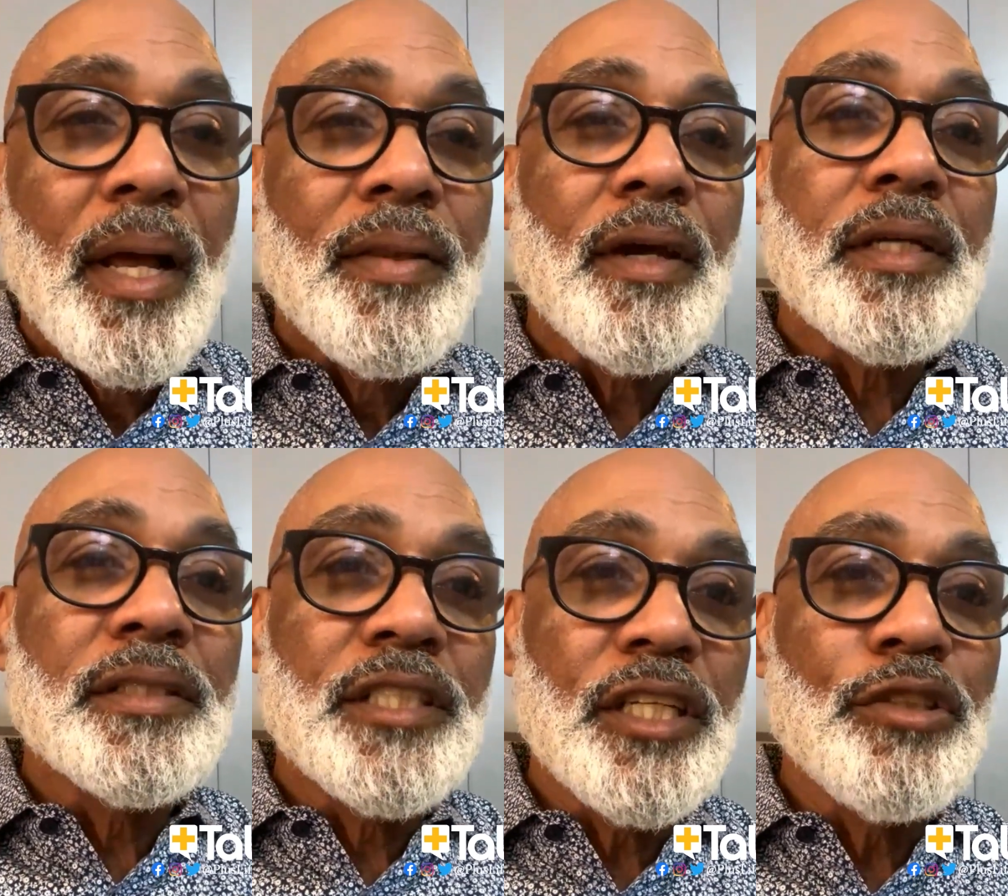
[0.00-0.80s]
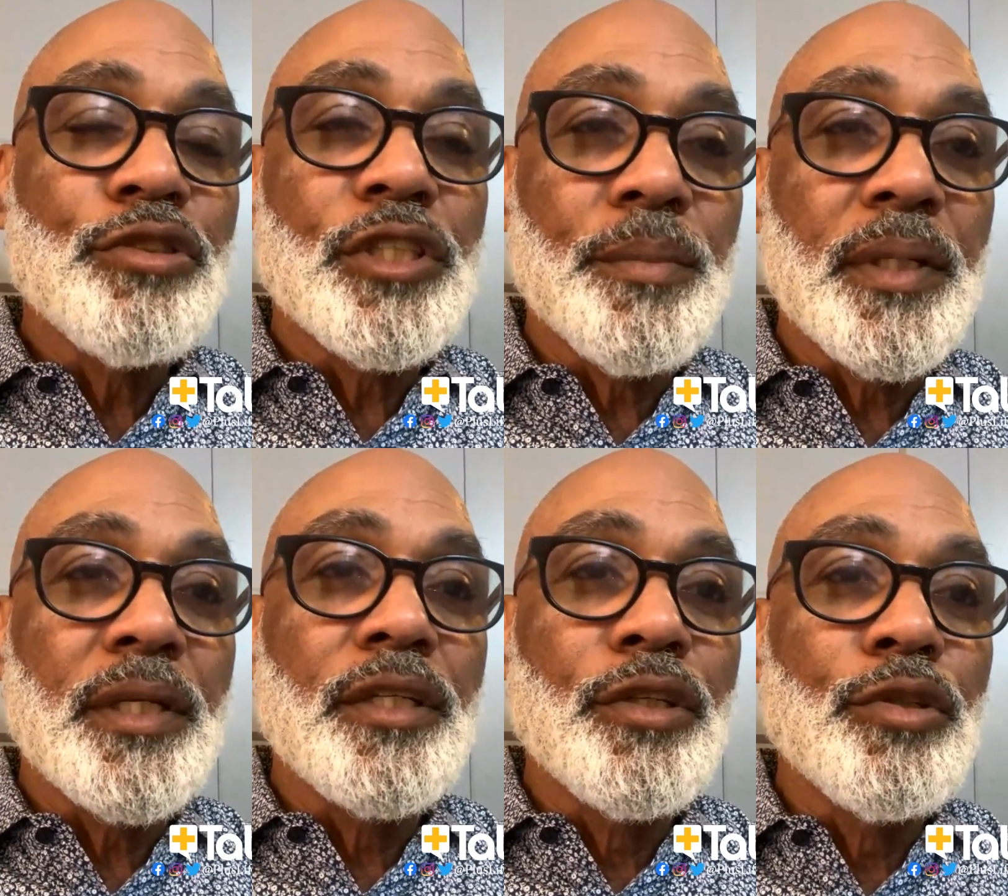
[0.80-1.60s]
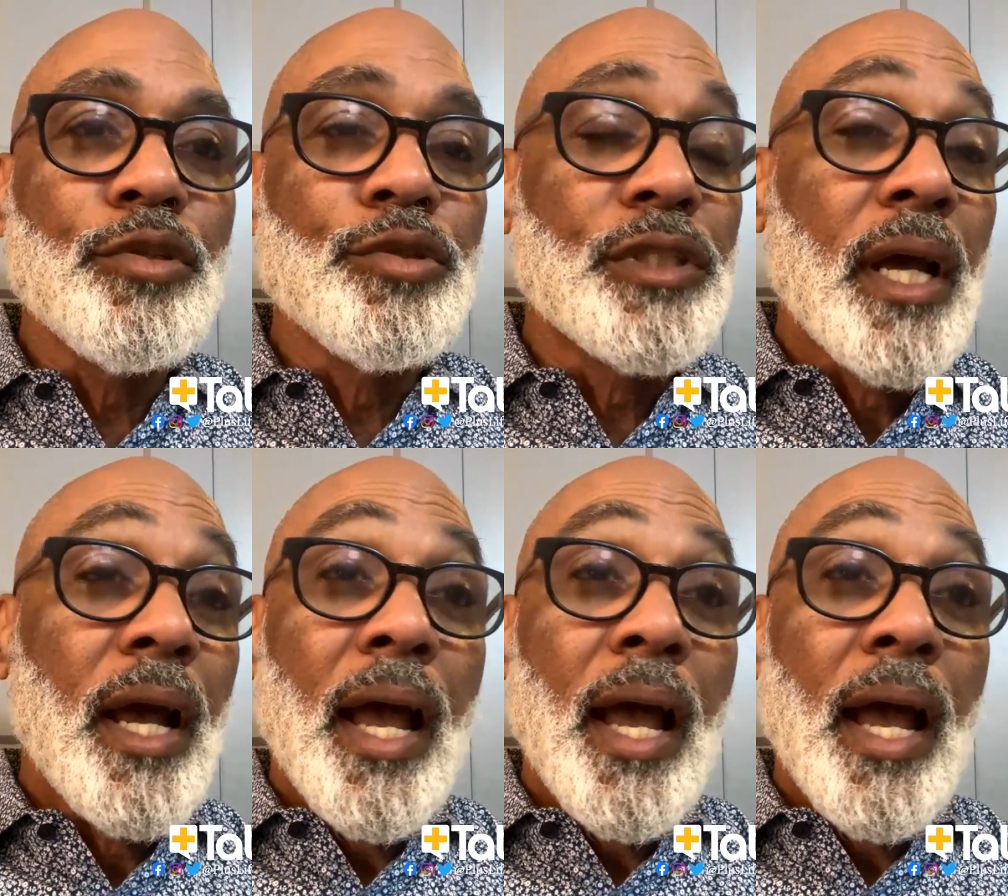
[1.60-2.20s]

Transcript: There continues to be huge